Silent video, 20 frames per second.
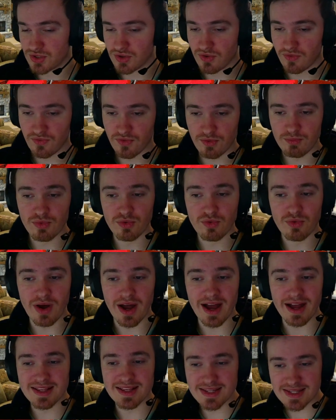of football
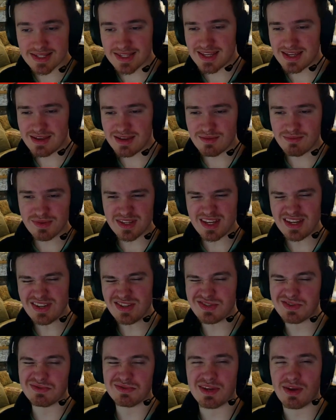and the
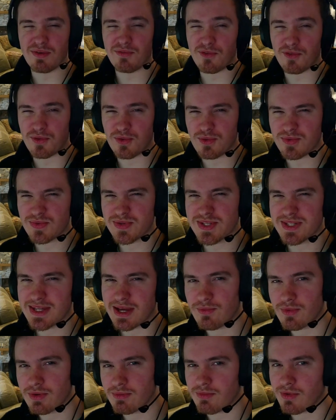potential difficulties
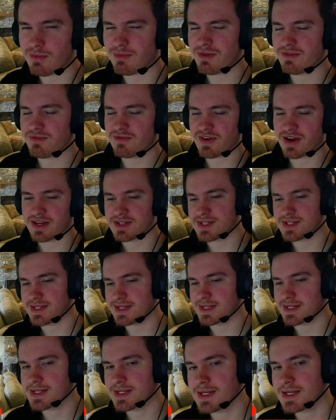that we might be
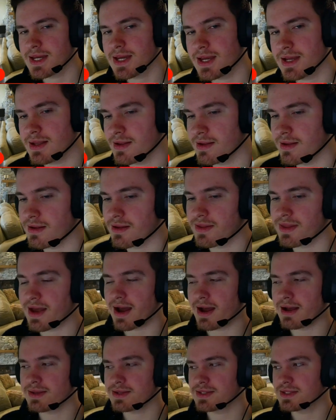facing in
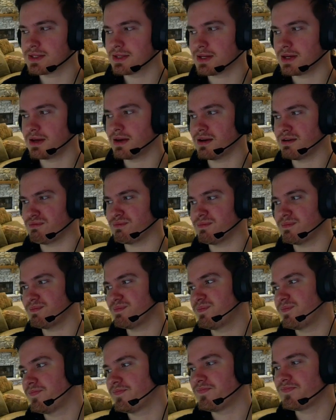that
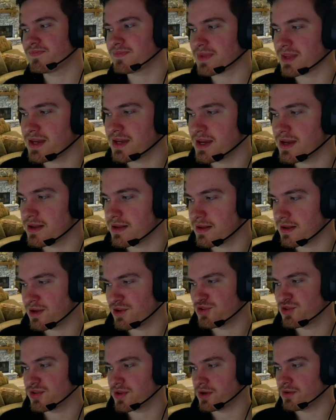in
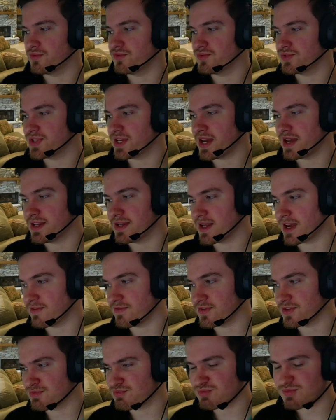those
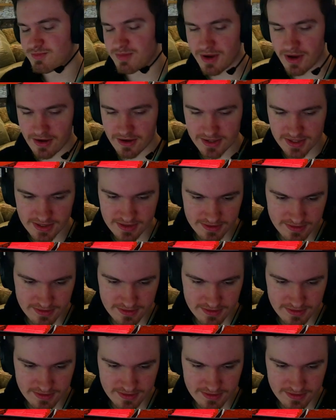endeavours. But